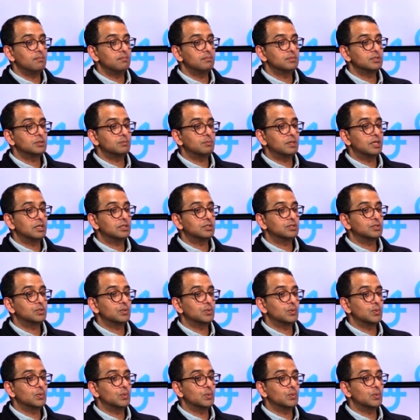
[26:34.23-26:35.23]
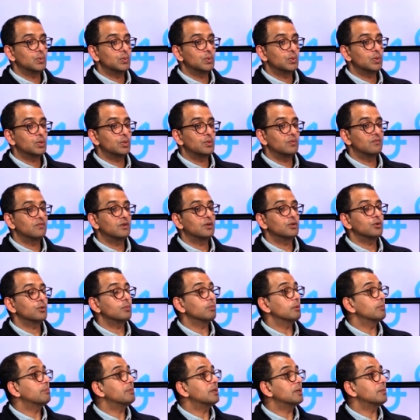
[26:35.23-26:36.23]
speak to the
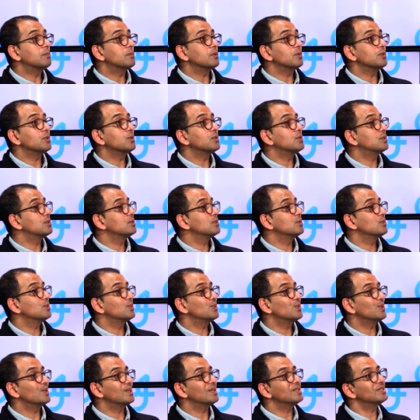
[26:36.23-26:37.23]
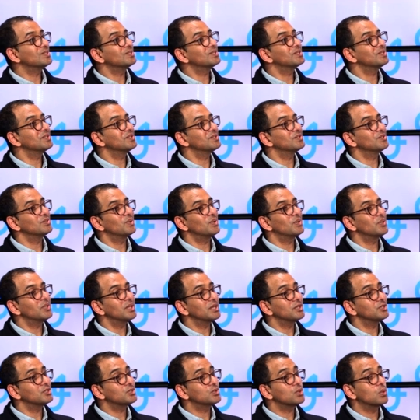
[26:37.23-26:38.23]
vulnerable people who English is not
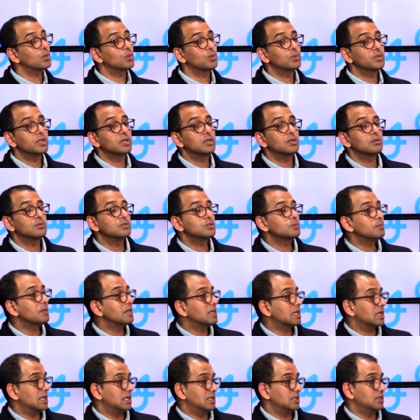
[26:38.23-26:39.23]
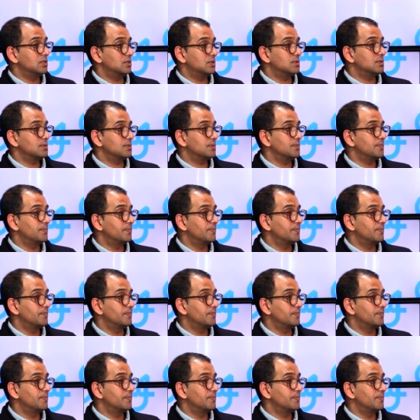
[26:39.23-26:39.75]
that strong or they don't speak English at all.